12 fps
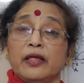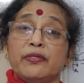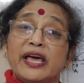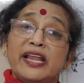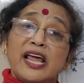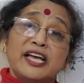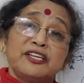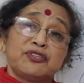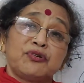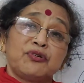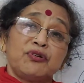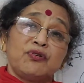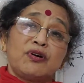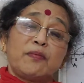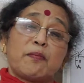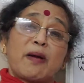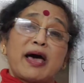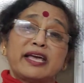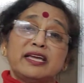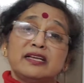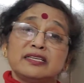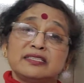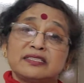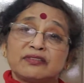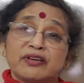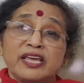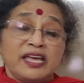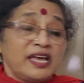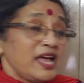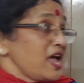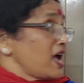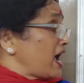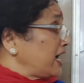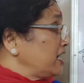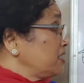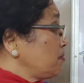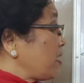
Then I showed you a minus 3 and a